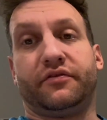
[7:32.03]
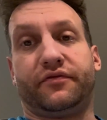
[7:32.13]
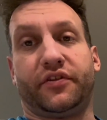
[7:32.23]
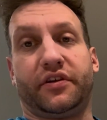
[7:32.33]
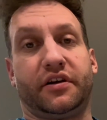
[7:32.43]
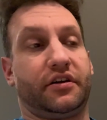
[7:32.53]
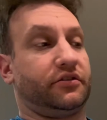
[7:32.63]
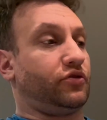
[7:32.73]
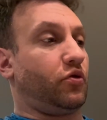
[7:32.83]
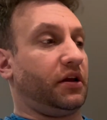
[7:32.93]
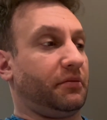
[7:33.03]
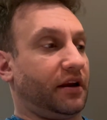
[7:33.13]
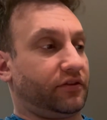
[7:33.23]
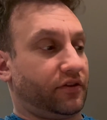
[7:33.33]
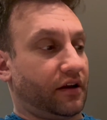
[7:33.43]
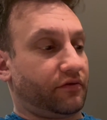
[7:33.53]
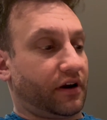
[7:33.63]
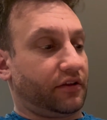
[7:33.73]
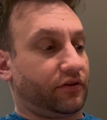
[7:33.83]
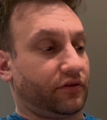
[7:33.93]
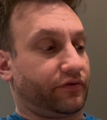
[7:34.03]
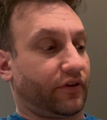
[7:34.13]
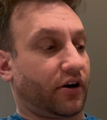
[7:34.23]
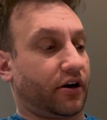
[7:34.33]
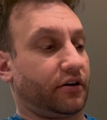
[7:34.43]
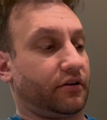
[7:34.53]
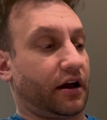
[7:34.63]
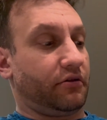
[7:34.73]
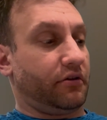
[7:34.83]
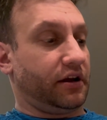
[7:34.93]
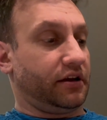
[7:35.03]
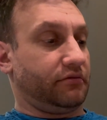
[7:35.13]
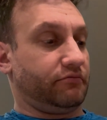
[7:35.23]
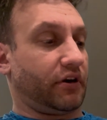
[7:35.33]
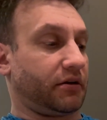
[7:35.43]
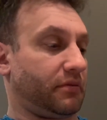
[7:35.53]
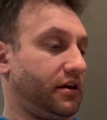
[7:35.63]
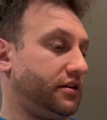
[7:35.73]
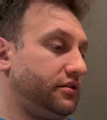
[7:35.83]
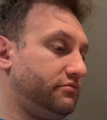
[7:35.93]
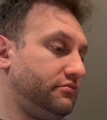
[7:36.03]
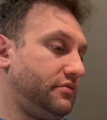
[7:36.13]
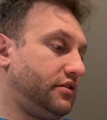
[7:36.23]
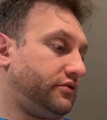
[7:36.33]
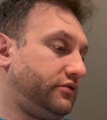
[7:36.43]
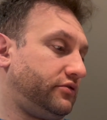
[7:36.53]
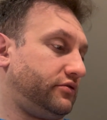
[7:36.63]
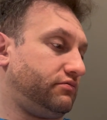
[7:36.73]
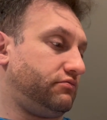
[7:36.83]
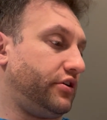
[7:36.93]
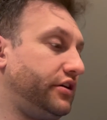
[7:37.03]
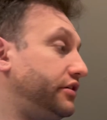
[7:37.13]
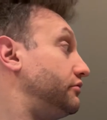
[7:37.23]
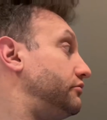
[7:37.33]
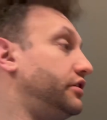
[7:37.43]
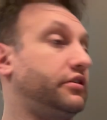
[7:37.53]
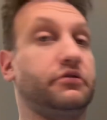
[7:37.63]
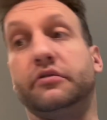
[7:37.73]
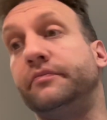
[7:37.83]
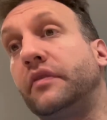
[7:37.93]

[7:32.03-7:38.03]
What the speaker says: For the 20 minutes that I've read it so far, I already recommend it. It's really, really cool.